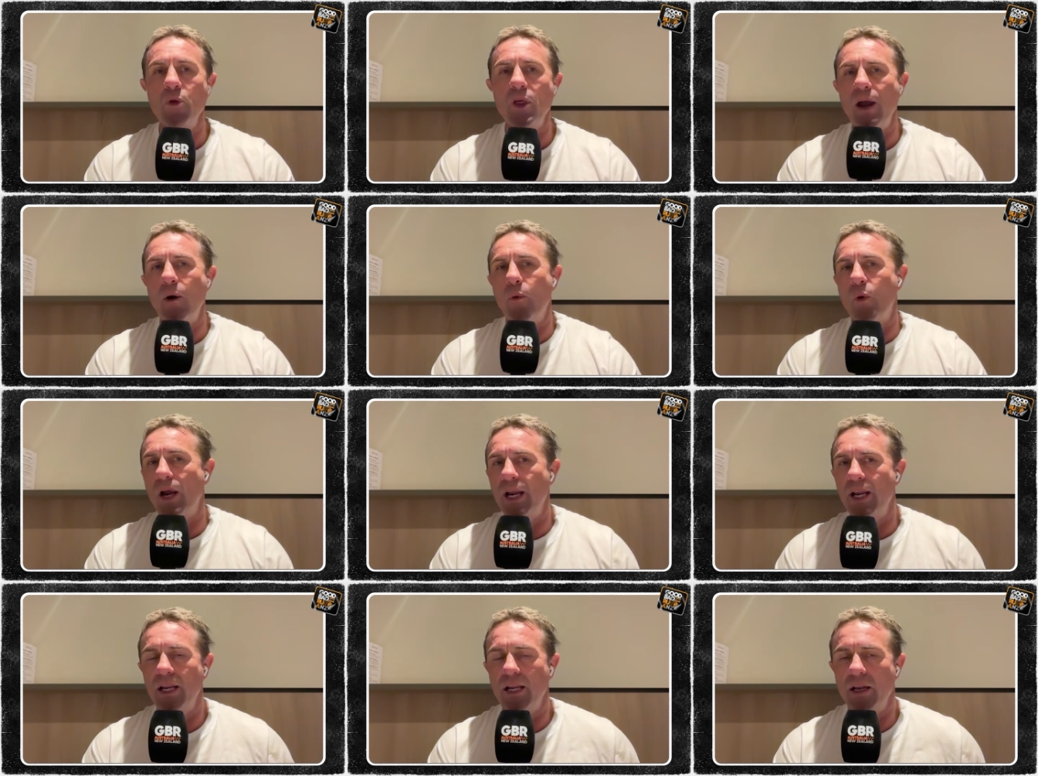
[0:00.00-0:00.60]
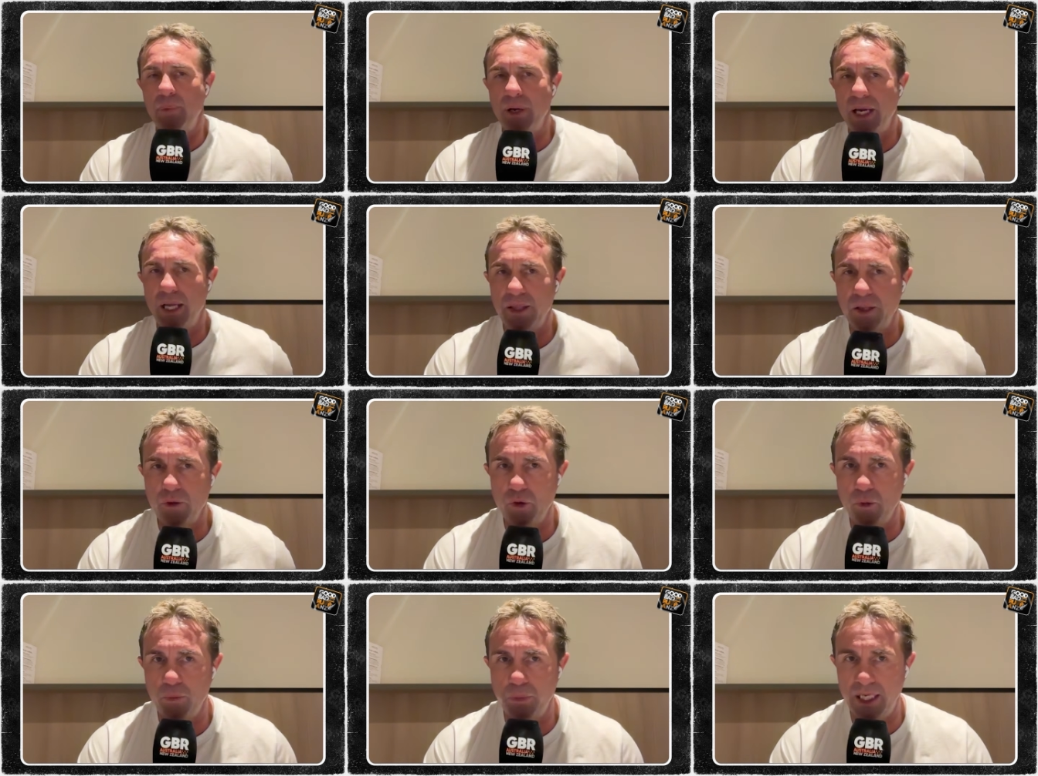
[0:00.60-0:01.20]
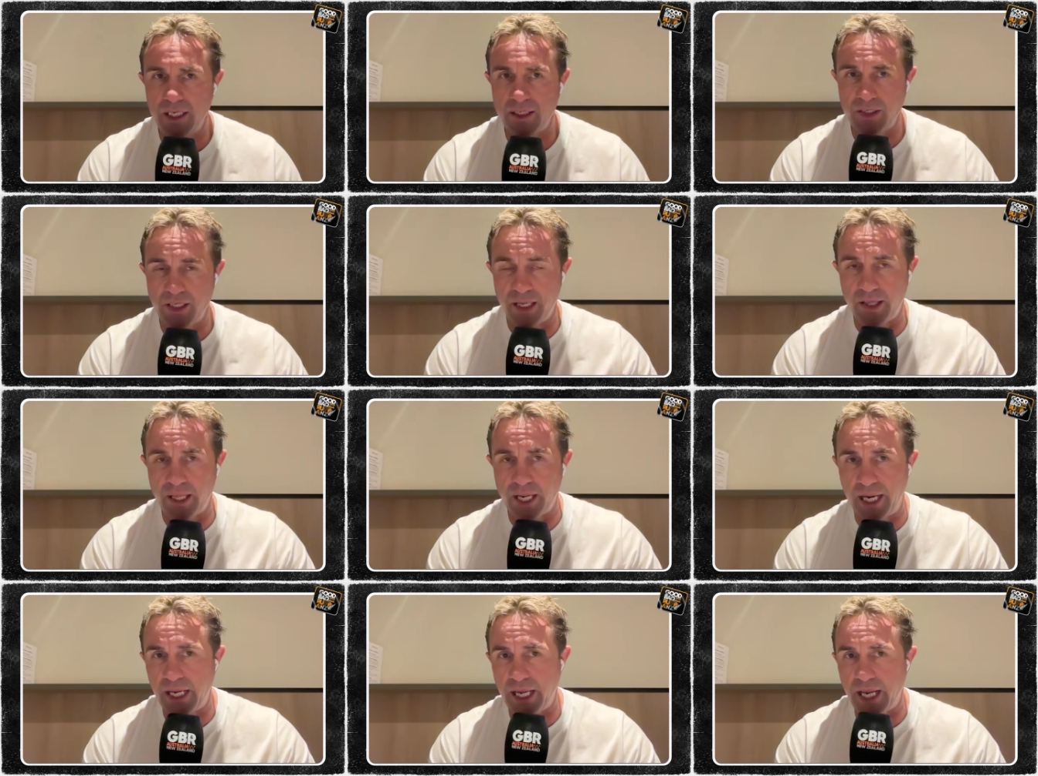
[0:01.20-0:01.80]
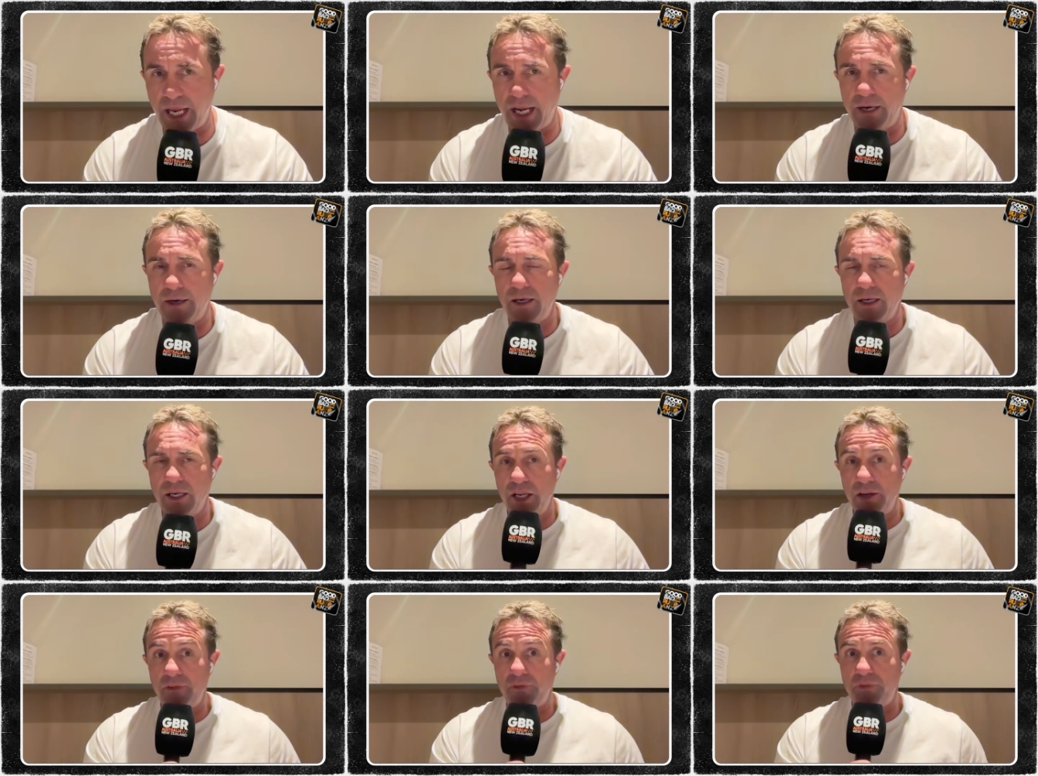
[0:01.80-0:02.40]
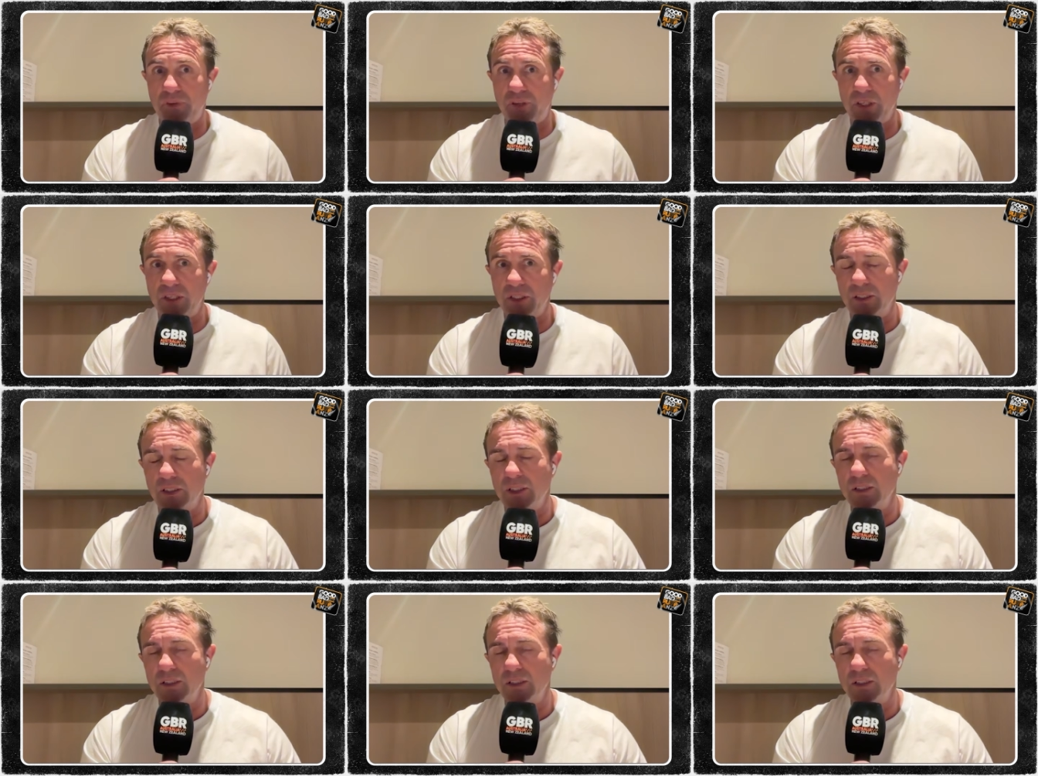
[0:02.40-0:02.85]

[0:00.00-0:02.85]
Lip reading: that way about the All Blacks, that they can lift.